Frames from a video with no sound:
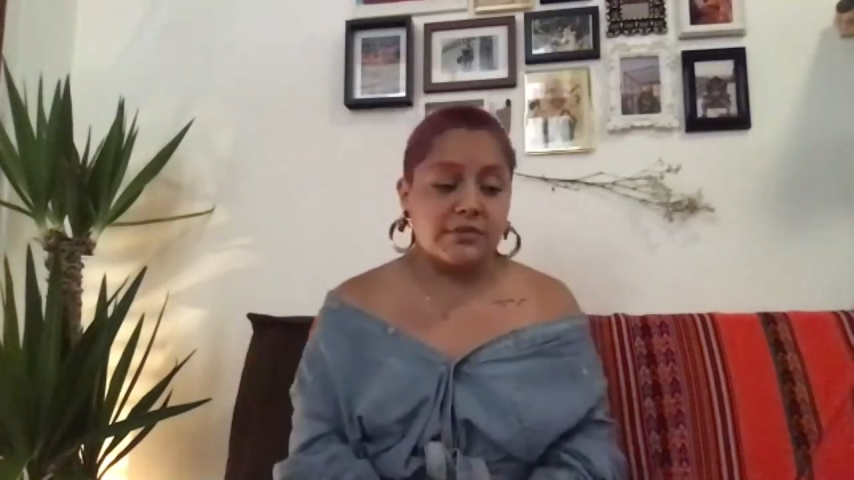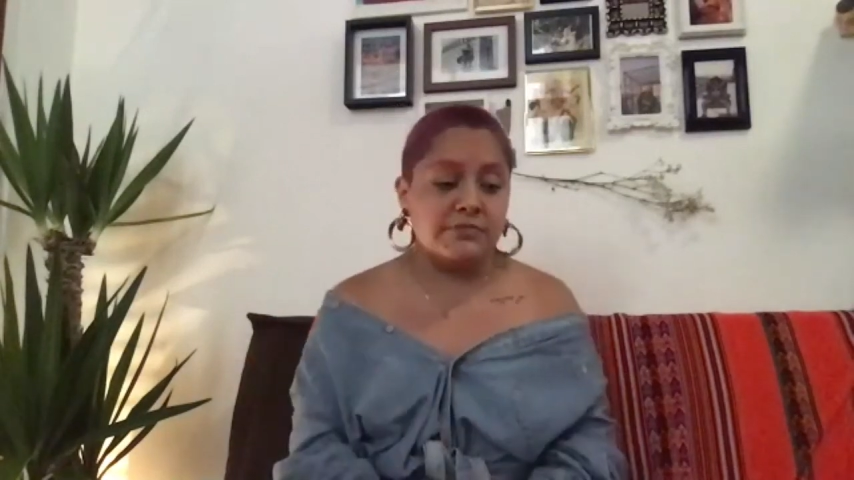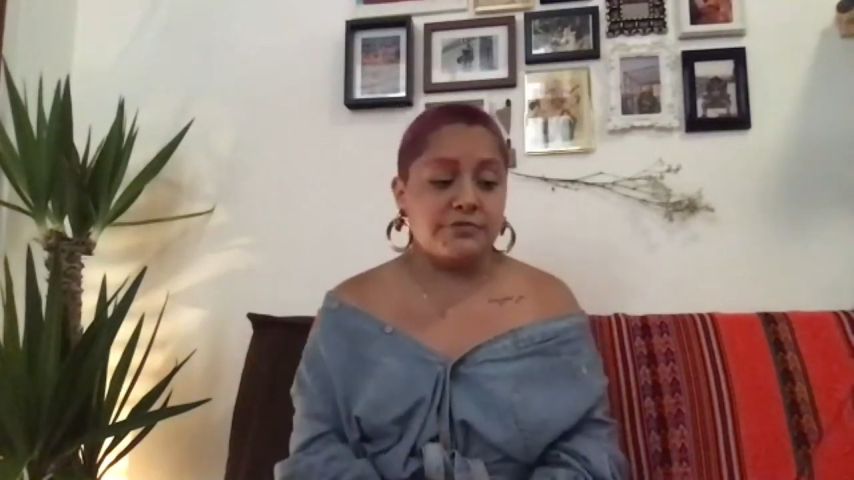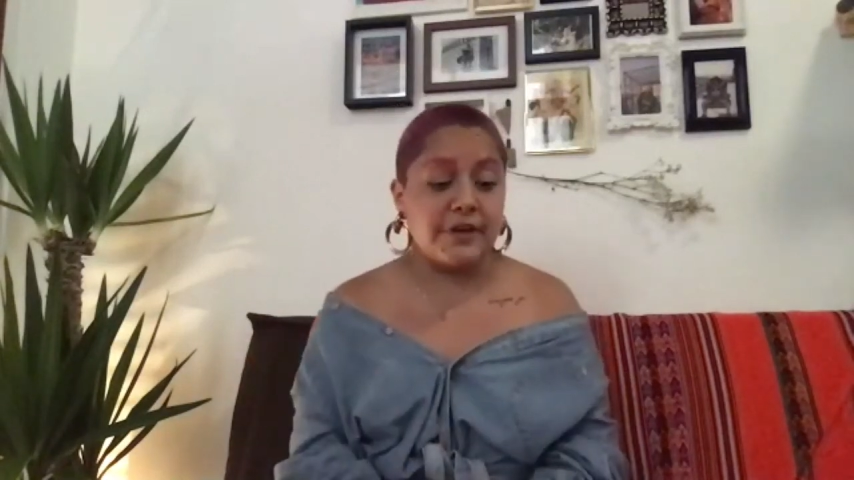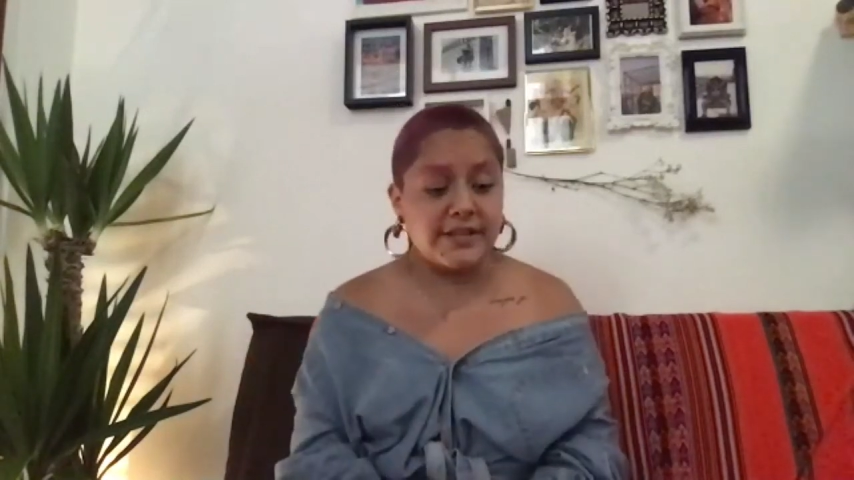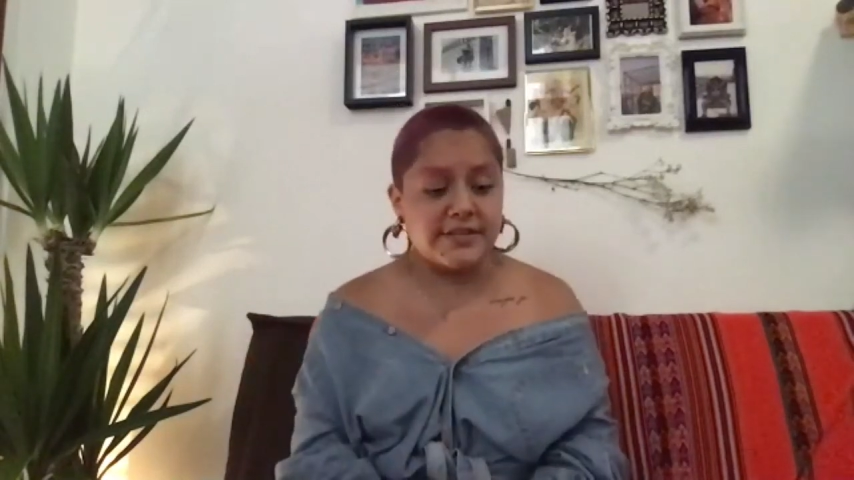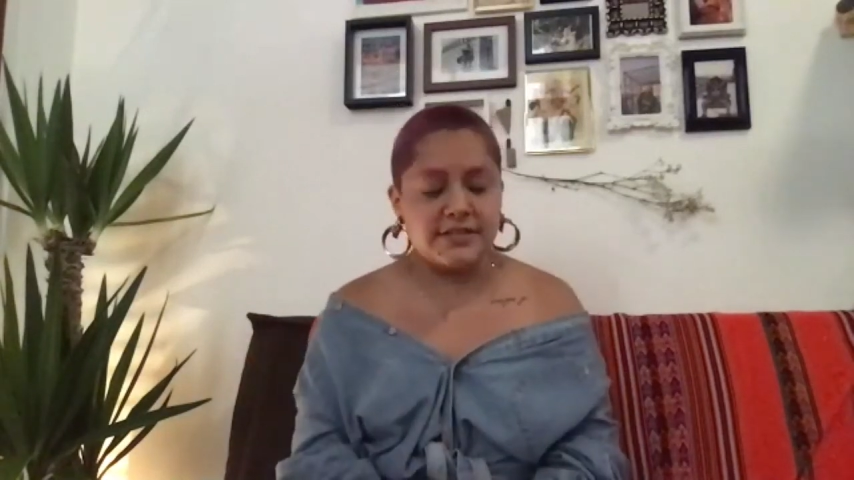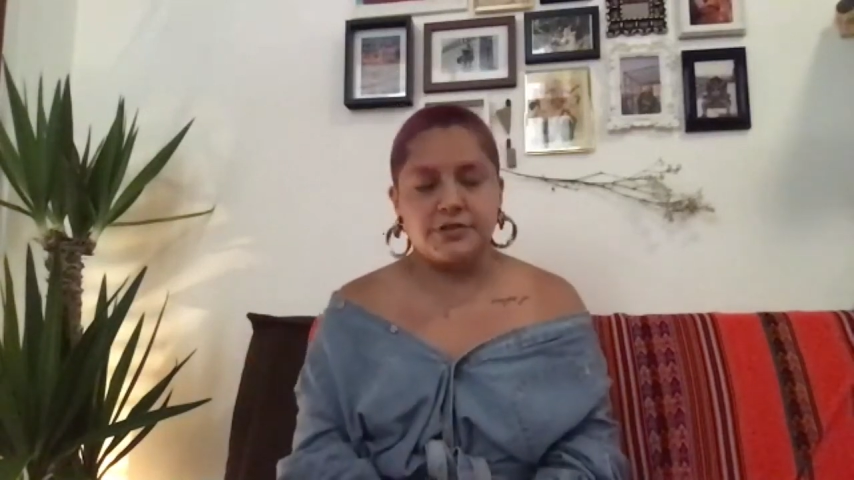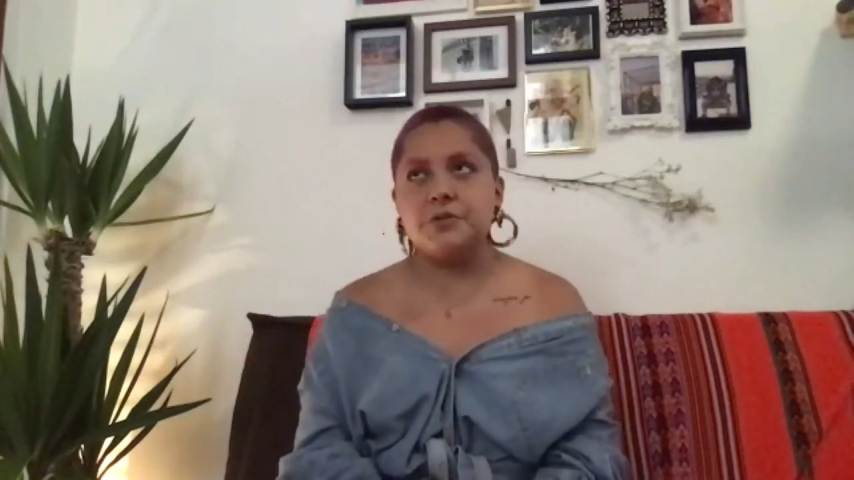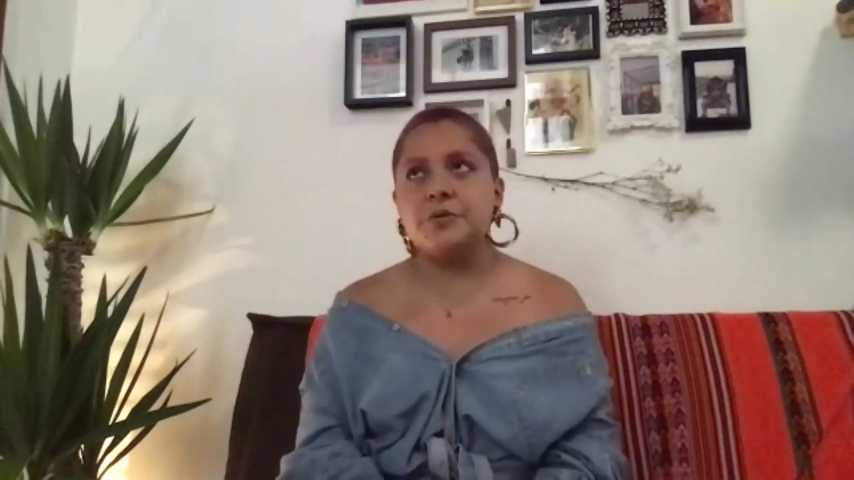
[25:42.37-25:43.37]
friend and
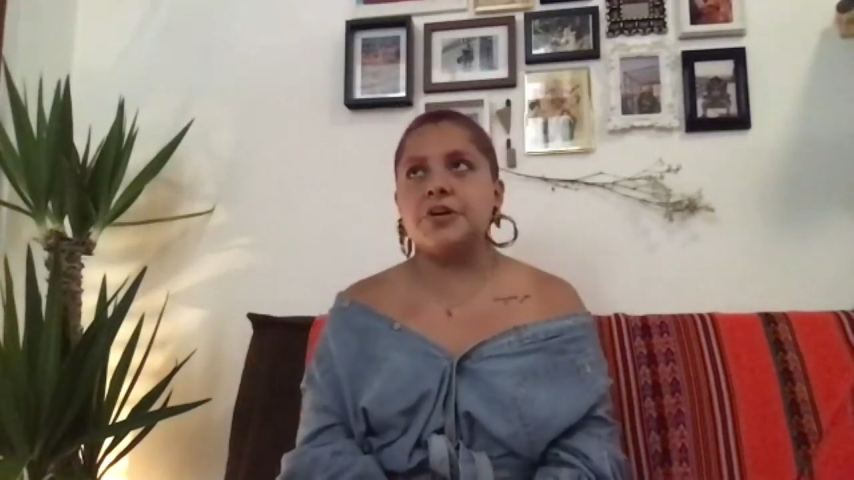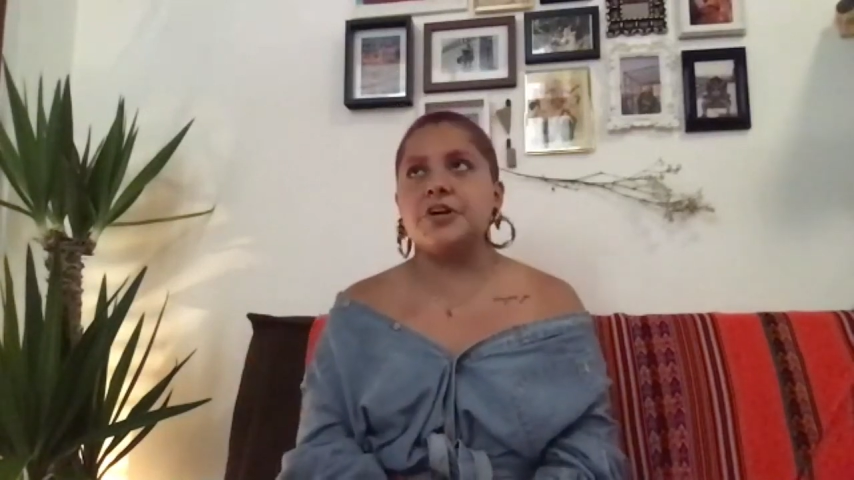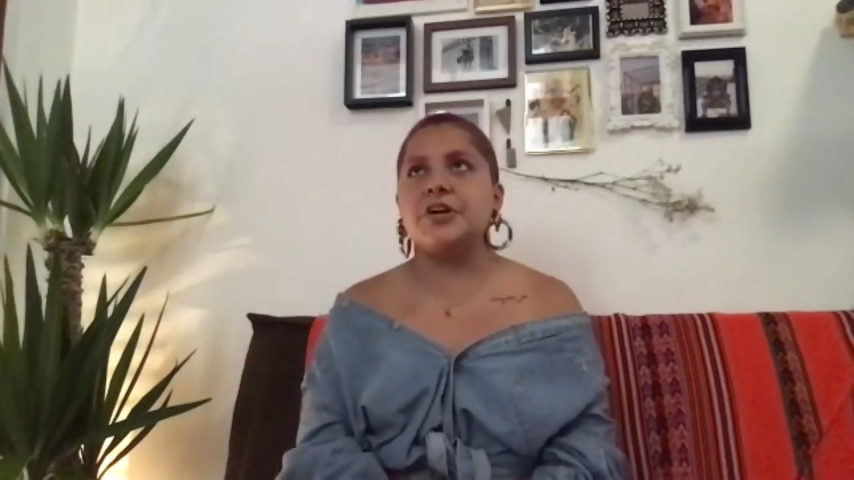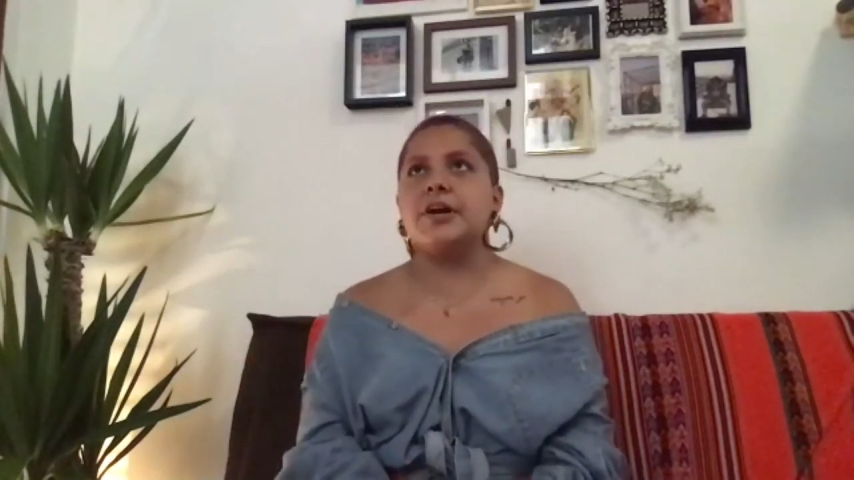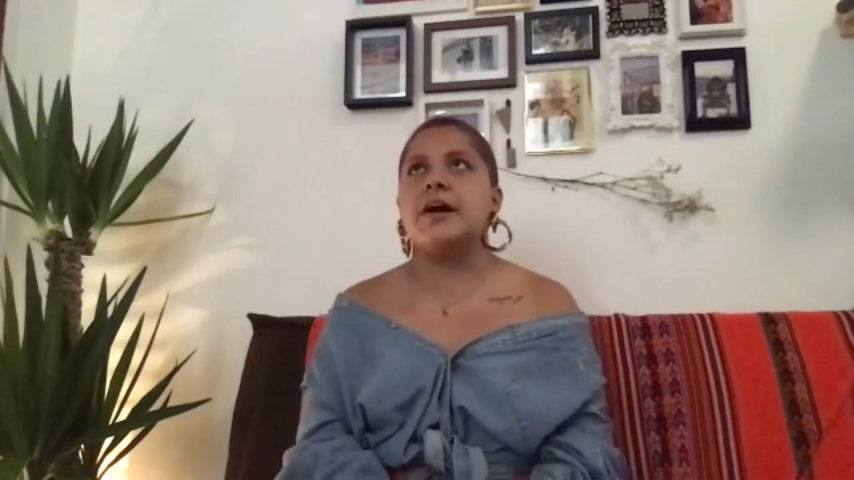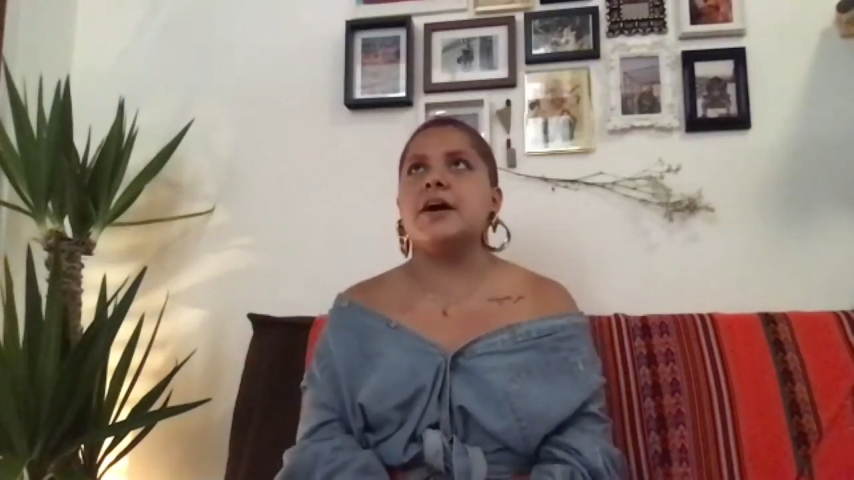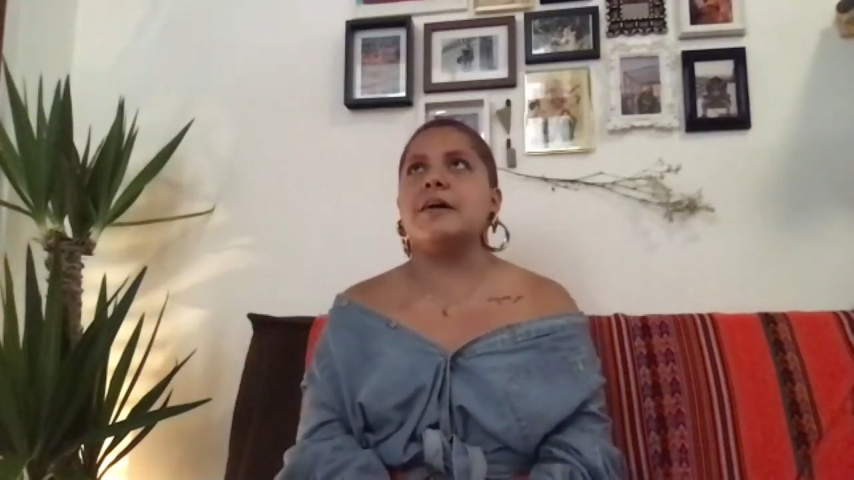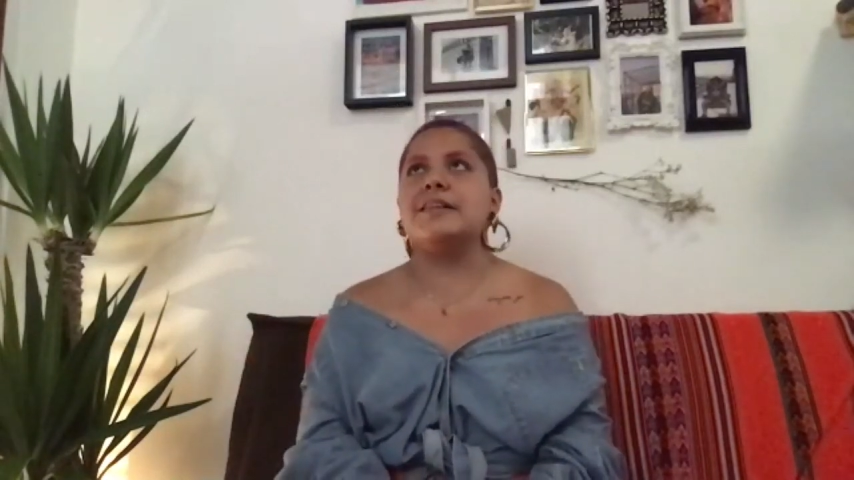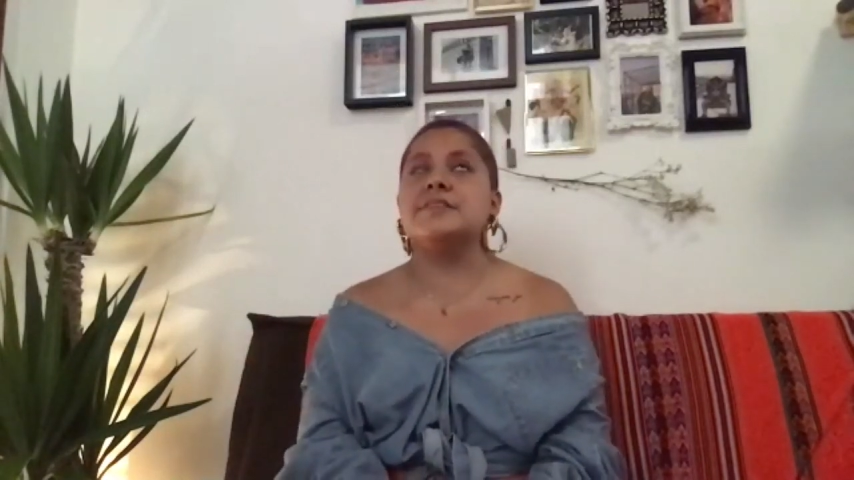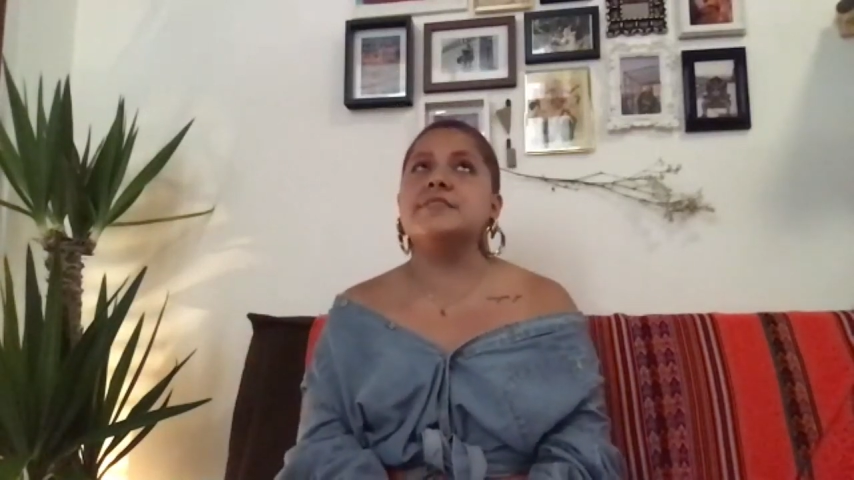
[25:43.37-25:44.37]
coworker
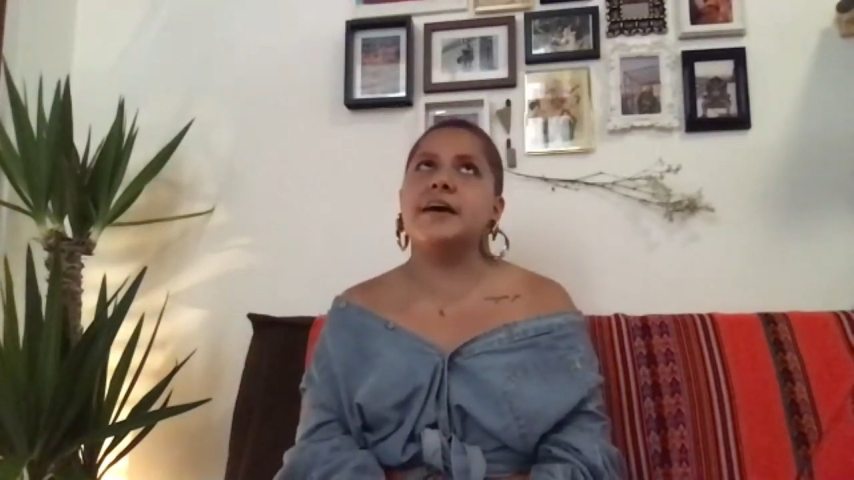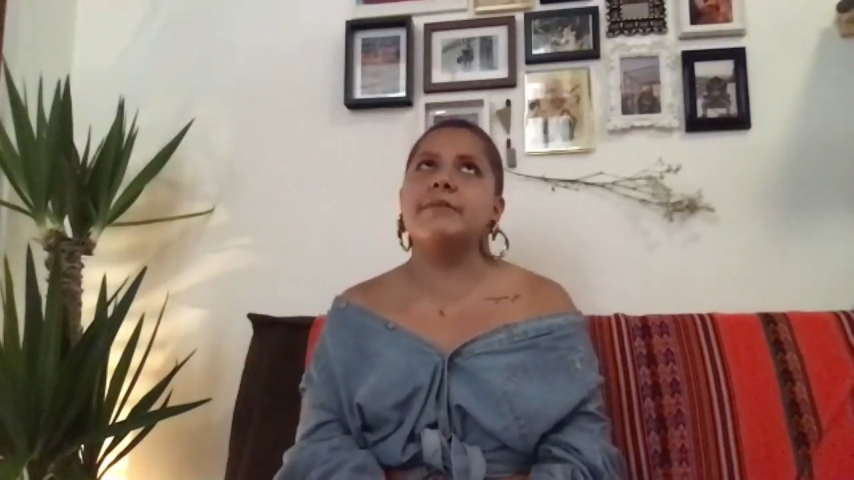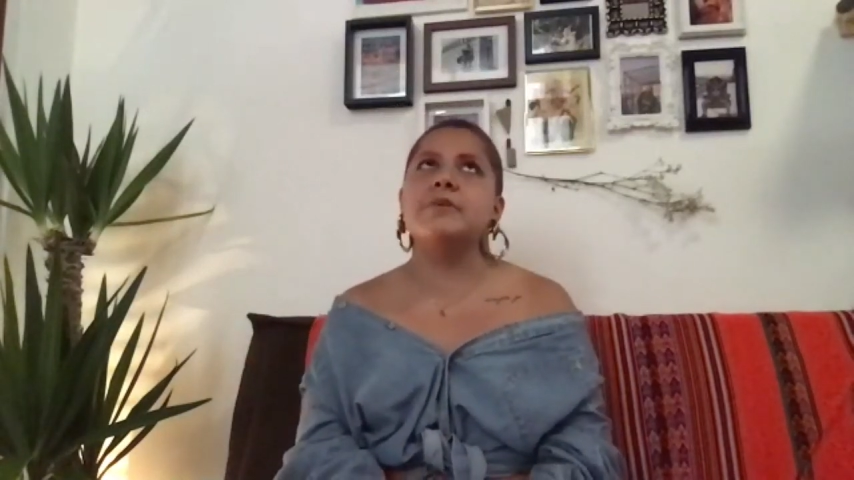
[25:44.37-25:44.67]
at the time